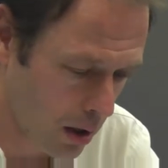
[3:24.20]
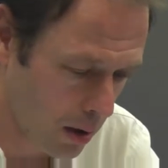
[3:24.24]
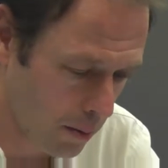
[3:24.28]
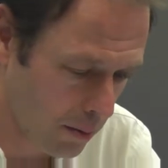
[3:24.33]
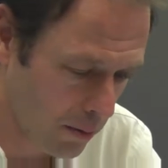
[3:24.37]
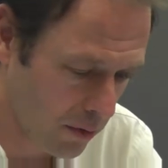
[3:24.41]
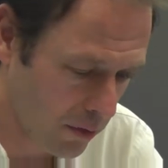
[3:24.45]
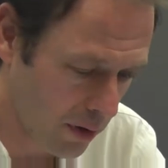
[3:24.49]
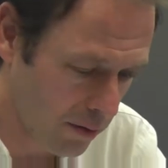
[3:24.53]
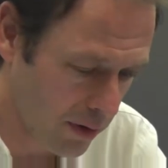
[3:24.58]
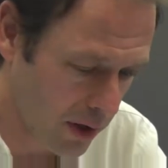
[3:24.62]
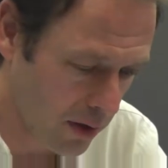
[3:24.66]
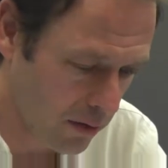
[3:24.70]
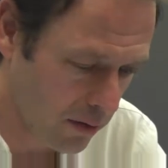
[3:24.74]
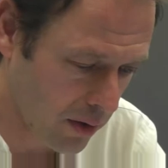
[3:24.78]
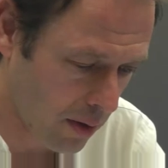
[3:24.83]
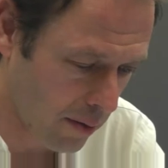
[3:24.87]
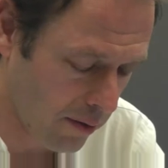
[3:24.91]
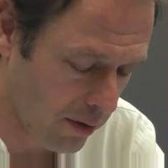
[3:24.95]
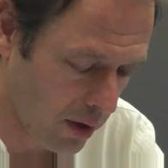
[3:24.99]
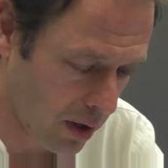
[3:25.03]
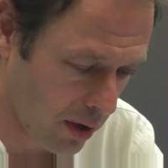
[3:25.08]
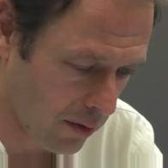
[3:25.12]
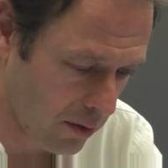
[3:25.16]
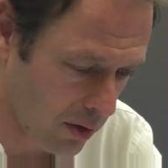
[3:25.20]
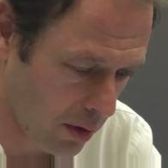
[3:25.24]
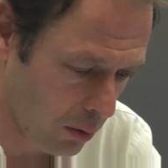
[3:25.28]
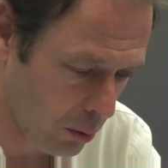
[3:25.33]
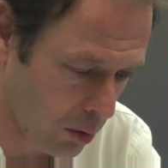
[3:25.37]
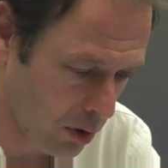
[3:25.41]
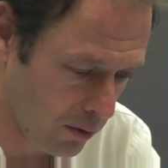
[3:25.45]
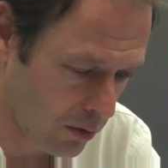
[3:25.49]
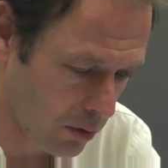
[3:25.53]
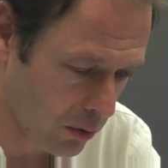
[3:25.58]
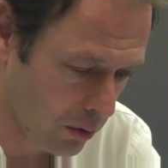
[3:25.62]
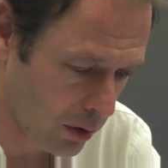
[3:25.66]
So that's something I think
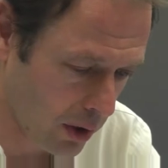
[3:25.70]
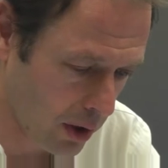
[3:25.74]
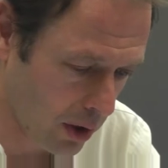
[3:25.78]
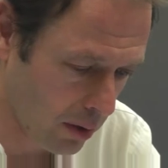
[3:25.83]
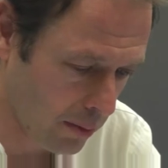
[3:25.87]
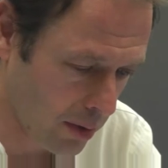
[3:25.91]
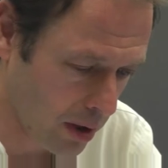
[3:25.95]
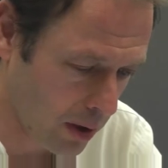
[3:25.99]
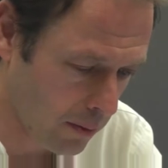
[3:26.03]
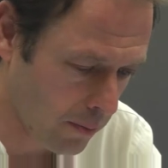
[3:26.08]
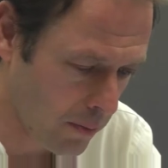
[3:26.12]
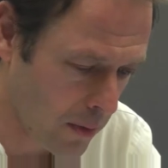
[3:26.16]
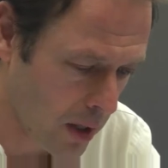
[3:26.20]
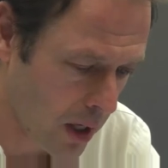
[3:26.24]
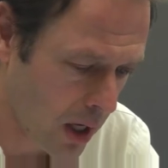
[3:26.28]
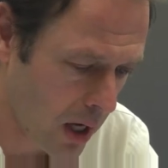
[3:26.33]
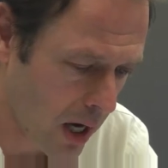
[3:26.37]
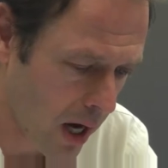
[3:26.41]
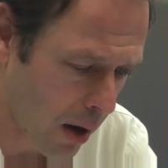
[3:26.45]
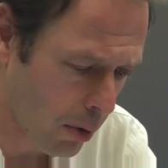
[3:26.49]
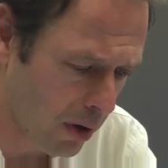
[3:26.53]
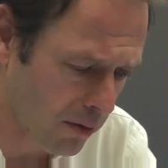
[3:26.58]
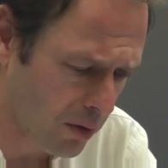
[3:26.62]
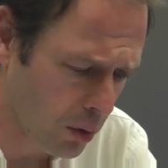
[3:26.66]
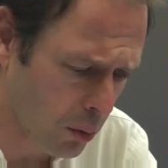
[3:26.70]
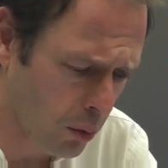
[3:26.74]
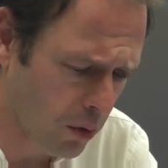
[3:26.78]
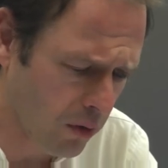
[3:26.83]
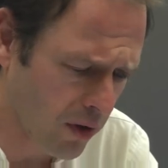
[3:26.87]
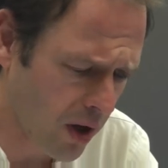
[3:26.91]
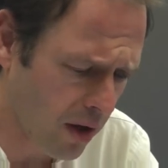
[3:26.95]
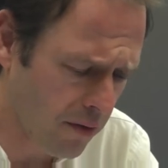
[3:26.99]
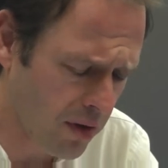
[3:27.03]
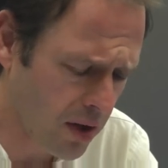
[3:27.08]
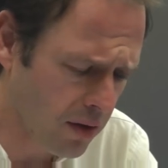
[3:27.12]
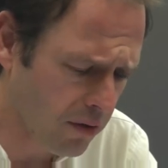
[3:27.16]
worth talking about.
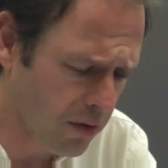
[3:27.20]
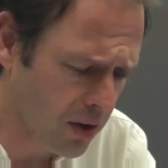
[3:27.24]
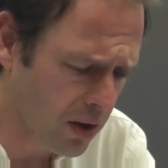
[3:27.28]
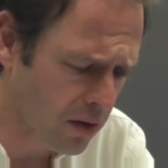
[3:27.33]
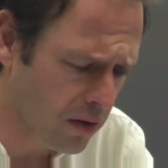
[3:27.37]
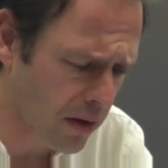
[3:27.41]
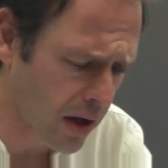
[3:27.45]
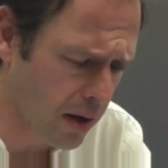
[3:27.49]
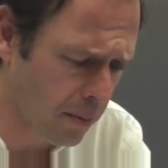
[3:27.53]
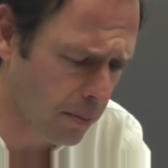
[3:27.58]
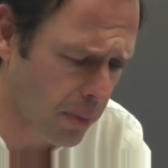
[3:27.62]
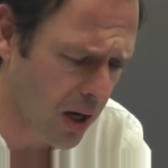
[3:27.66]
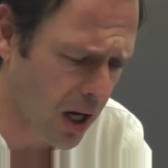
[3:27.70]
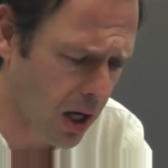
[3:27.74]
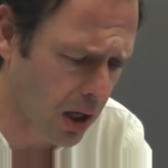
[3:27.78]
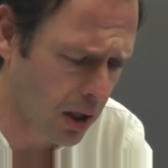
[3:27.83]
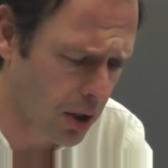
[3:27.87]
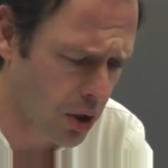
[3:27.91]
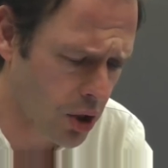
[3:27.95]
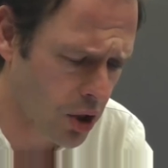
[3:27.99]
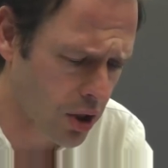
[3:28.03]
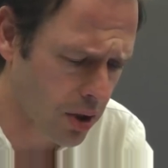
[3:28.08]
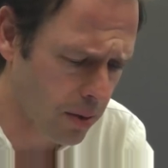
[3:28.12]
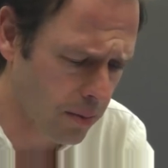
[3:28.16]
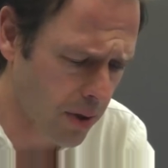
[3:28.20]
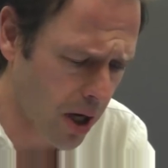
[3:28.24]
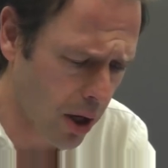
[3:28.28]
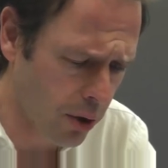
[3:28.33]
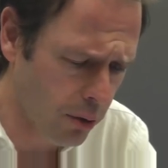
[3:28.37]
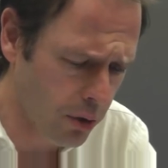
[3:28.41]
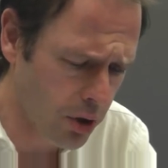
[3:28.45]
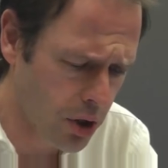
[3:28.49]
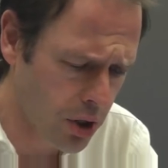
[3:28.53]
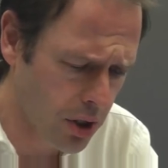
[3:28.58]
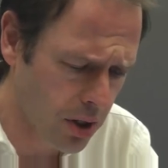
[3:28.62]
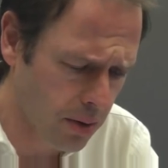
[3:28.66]
However, I think things like partnership,
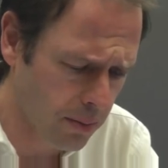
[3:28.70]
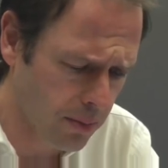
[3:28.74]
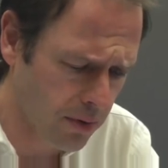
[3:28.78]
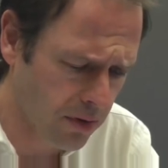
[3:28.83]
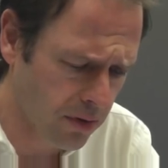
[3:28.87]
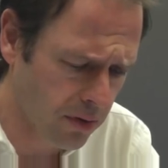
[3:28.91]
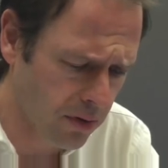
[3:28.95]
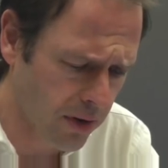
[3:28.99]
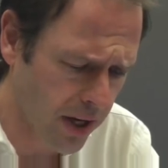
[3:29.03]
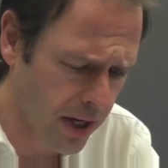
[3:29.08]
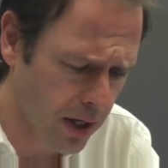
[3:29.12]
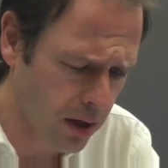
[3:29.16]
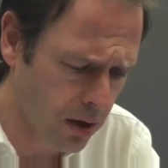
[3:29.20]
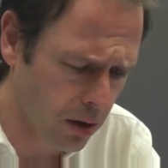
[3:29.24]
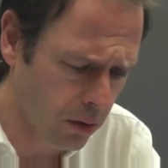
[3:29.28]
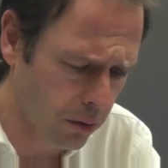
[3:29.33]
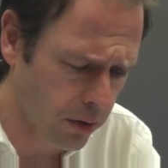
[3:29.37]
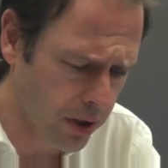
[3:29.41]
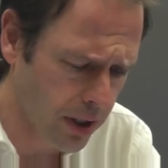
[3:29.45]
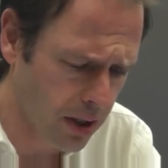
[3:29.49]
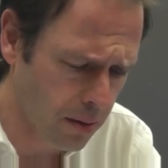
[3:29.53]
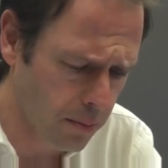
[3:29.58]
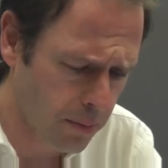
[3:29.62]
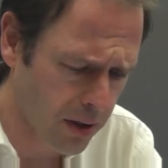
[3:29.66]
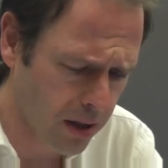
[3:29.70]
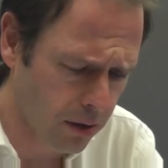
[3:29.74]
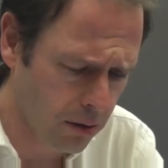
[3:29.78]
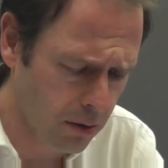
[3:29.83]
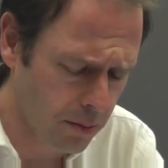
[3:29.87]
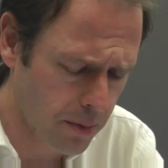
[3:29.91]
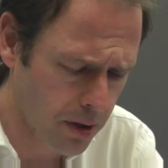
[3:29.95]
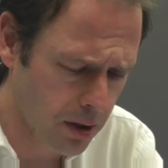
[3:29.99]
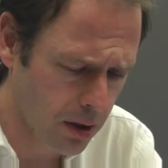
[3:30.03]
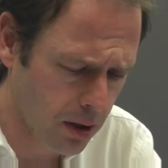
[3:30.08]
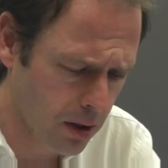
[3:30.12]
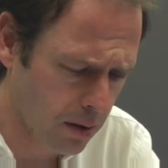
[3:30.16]
ownership, stakeholding,
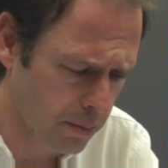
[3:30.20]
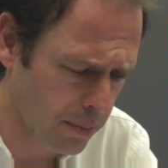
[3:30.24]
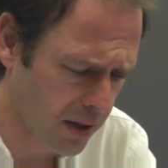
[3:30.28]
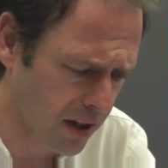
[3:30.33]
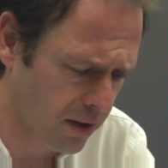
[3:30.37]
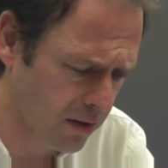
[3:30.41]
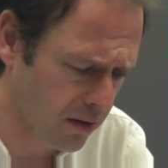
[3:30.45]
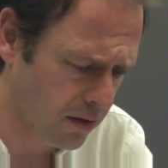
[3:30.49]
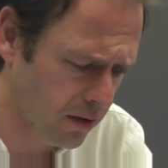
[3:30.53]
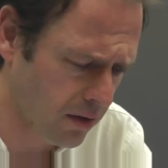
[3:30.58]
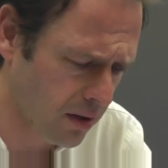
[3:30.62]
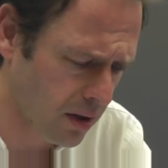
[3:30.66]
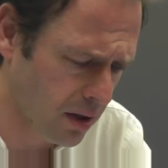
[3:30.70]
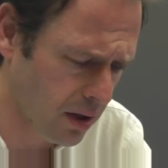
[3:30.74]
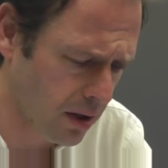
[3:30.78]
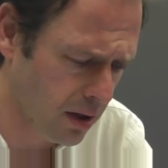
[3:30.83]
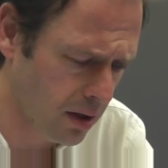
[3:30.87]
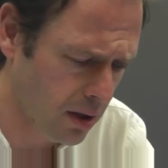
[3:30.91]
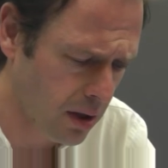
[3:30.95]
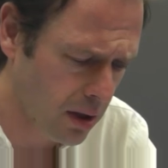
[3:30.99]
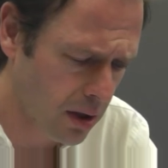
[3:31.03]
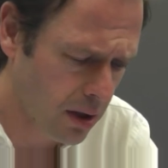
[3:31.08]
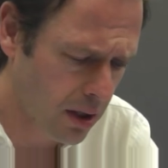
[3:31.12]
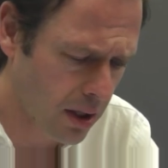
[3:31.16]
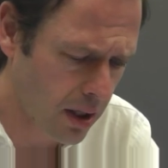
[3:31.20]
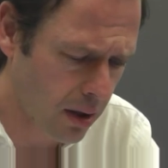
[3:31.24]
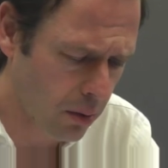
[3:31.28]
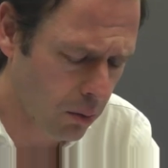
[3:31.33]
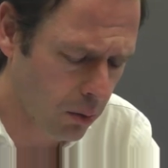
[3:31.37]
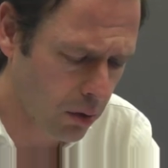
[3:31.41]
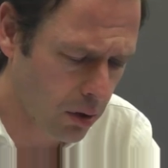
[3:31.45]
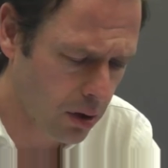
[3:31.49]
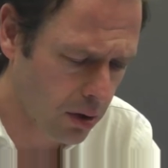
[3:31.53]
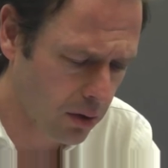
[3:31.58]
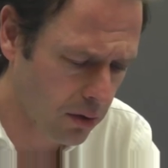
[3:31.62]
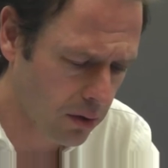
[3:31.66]
empowerment, capacity,
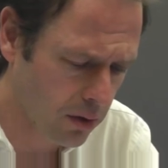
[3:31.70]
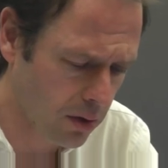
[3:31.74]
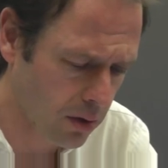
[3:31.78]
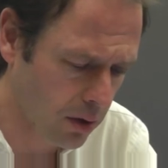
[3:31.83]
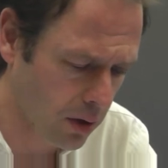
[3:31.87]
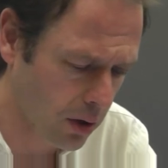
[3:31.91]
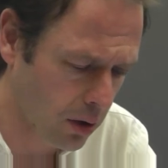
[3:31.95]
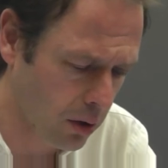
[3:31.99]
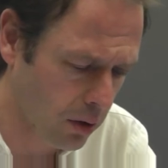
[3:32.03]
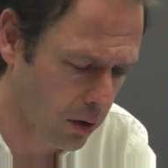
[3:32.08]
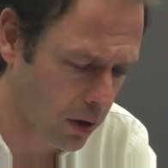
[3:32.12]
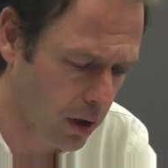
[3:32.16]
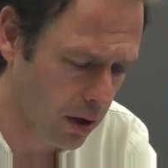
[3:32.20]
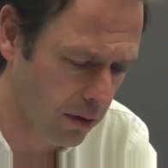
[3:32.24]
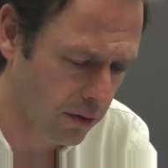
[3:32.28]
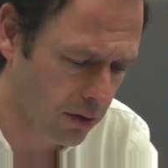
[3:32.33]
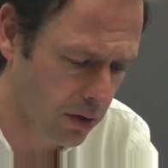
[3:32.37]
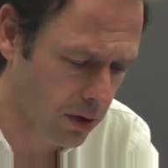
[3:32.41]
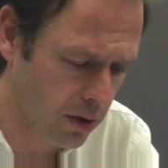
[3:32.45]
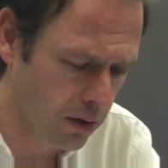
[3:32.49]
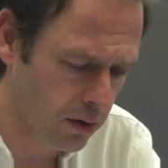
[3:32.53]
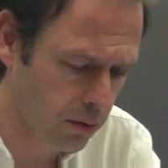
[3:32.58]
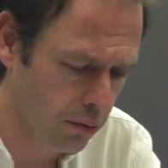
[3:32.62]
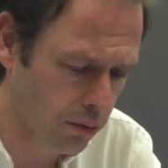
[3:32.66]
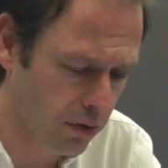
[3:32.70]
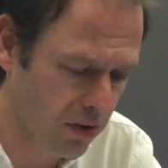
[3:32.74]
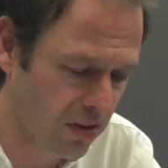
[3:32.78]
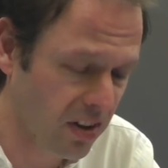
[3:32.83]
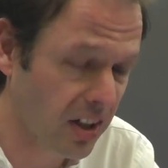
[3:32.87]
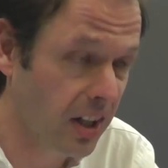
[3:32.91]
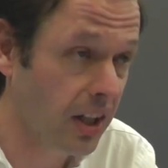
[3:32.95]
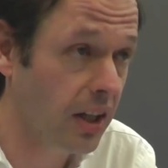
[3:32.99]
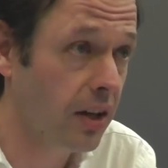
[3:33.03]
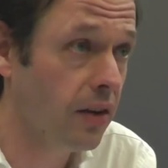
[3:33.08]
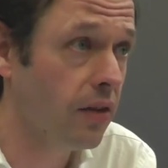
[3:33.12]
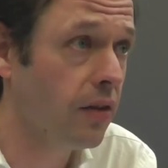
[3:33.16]
networks, good governance,
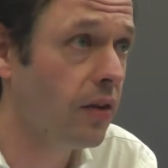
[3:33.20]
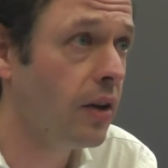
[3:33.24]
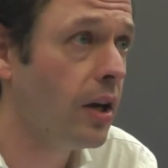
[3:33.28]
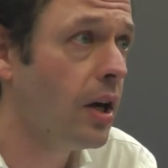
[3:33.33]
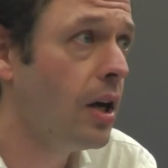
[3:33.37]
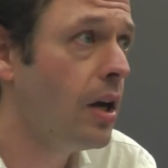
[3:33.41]
resilience,